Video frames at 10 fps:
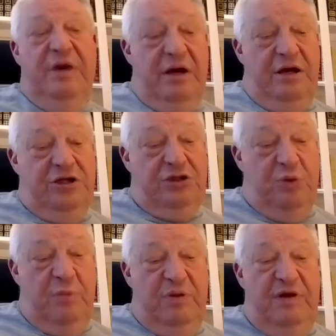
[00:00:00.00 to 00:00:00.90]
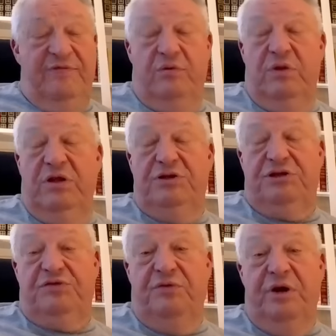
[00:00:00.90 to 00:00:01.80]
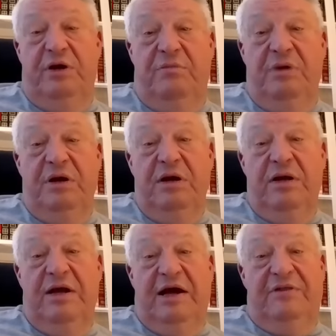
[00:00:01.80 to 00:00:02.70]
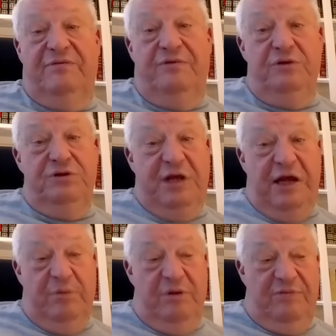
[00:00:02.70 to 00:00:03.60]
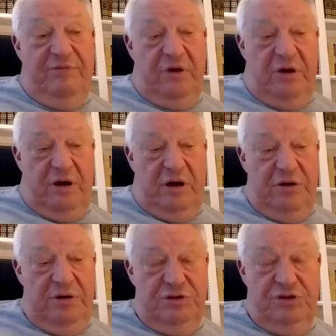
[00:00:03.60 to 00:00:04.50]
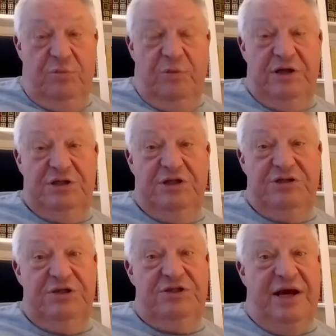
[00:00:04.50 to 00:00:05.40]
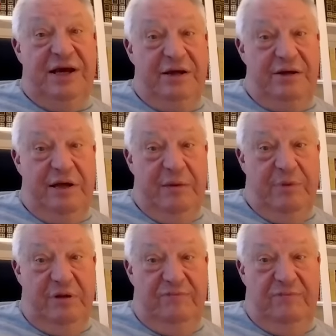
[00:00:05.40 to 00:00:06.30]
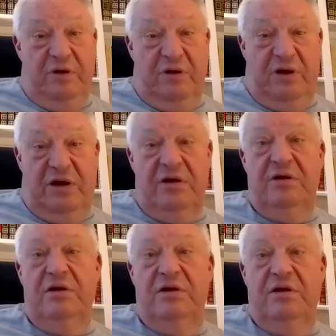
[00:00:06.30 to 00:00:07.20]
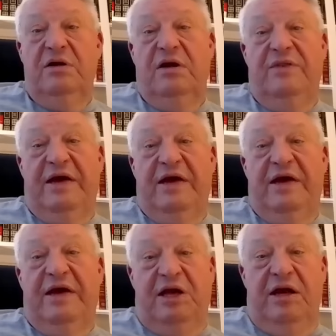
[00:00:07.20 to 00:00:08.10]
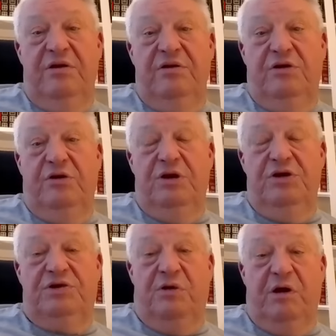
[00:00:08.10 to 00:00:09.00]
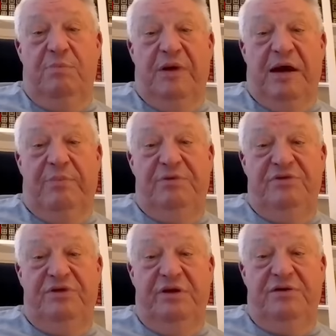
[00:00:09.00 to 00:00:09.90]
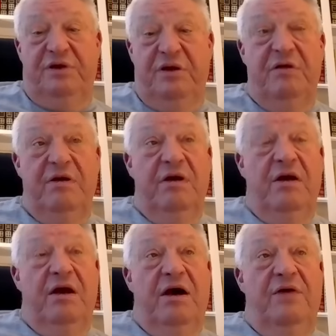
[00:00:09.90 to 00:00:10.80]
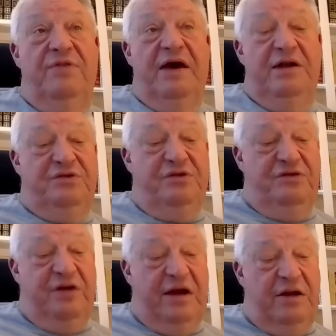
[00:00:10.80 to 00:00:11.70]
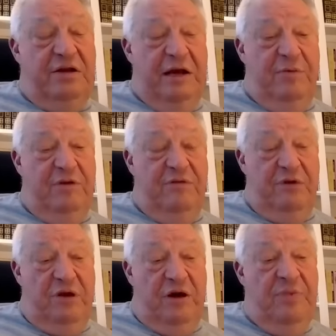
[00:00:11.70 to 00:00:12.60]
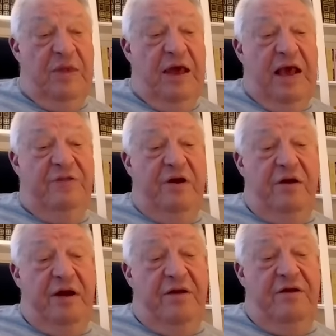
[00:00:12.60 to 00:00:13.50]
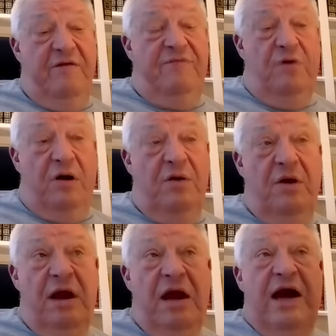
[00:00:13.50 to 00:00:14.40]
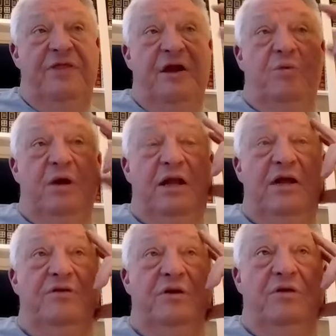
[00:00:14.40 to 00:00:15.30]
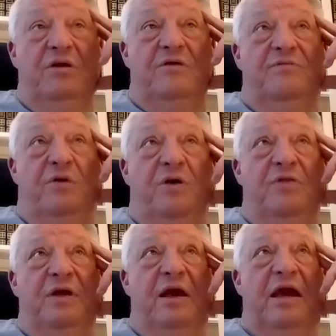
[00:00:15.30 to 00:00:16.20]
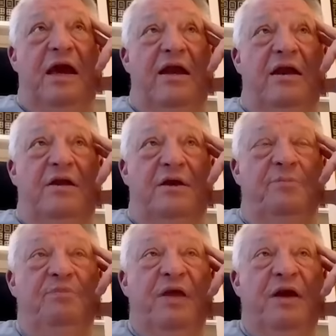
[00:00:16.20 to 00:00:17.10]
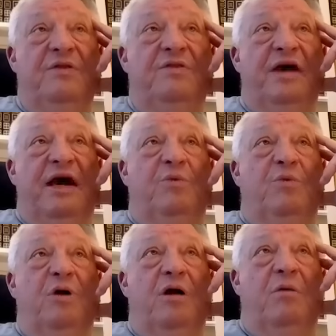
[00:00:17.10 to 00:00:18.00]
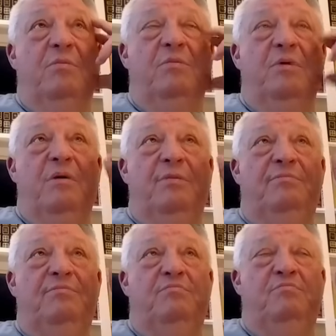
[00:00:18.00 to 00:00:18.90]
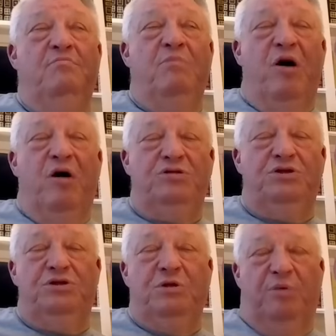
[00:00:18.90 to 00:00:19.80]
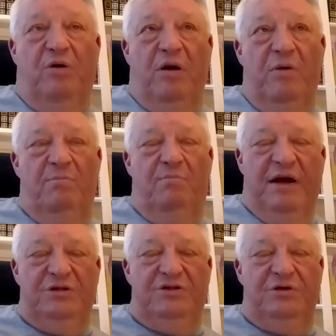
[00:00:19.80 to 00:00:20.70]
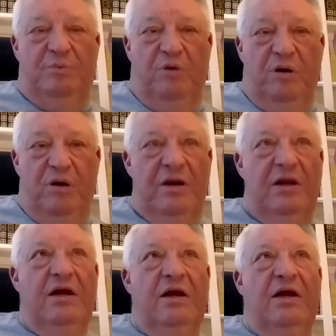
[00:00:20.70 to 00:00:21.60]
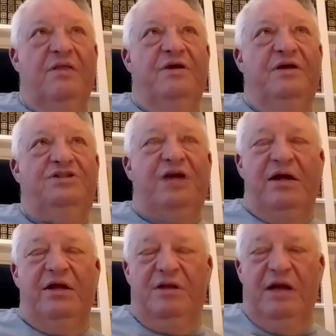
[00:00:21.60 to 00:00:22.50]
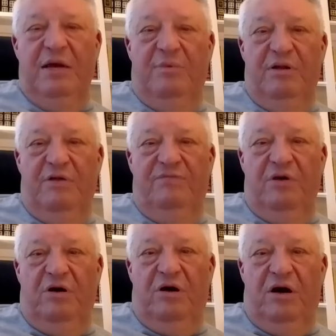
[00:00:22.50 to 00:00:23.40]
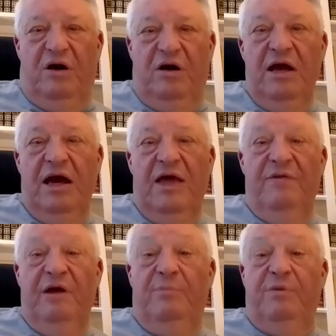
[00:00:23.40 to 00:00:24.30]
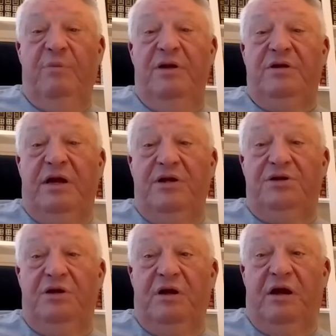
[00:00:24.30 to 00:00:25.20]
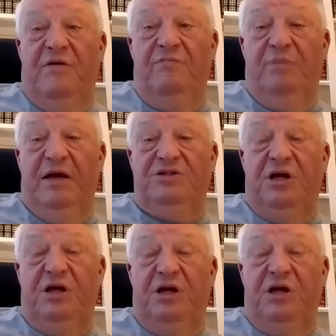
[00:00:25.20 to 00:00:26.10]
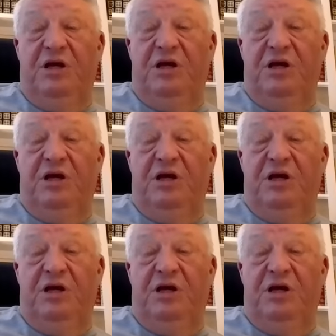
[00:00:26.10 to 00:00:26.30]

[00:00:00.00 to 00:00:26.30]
because we believe in religious freedom, not the first table of the law so much as the second table of the law, and that's again good historic Baptist teaching that it's the second table of the law, and therefore, I think we need to look for the candidate that will best support the second table of the law and the implementation of basic